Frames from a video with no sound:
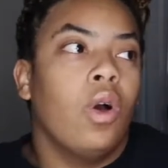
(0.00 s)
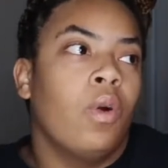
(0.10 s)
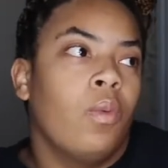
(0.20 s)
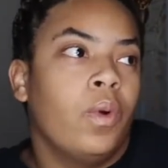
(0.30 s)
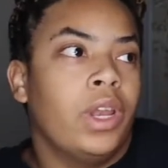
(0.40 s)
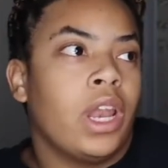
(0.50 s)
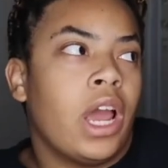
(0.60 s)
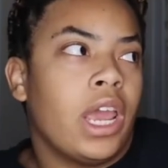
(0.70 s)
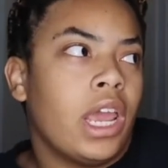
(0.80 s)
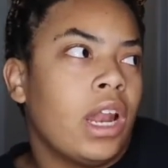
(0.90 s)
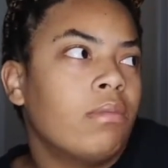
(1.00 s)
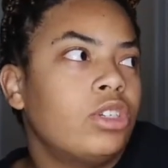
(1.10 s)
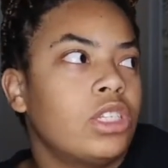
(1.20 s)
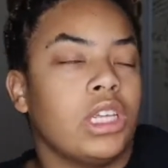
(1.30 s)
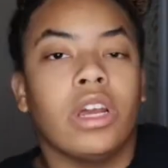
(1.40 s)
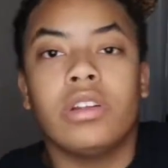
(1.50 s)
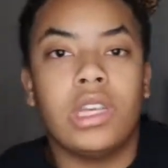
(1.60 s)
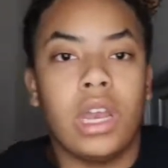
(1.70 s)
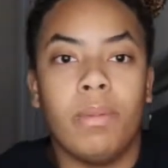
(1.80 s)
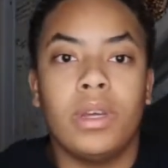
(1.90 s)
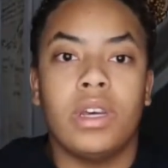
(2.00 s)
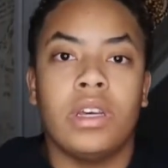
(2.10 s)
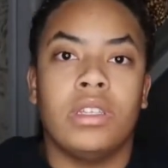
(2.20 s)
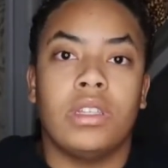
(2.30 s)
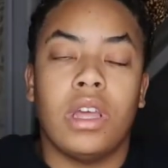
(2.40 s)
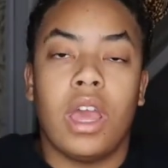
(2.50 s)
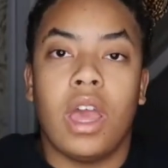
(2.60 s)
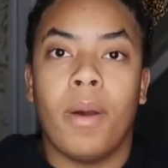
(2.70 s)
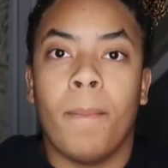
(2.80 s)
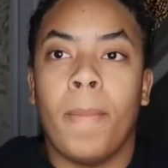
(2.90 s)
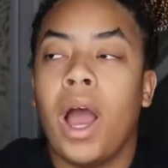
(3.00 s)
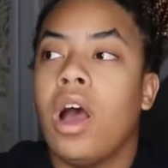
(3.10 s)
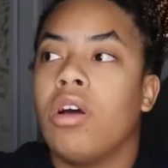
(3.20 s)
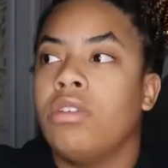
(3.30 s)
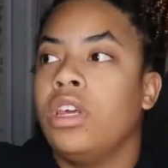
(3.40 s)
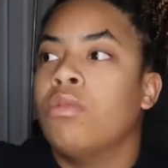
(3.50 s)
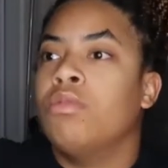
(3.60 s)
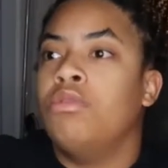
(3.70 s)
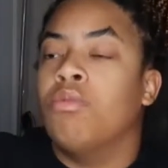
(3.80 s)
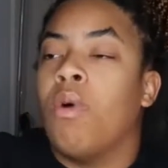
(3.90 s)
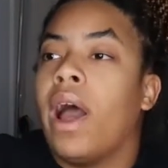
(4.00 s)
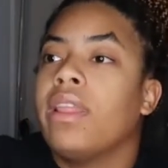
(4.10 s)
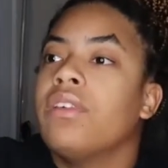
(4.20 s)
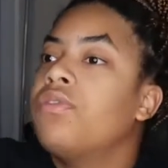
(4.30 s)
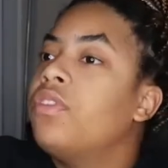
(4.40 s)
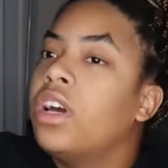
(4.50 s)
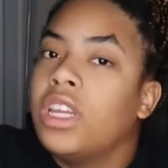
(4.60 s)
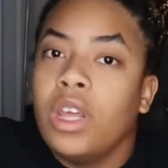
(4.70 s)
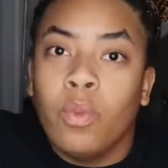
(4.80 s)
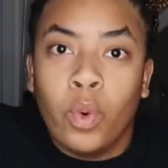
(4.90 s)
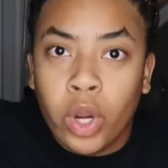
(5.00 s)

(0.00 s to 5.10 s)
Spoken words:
and whatnot, and I'm just irritated, because my whole deal was, why the fuck did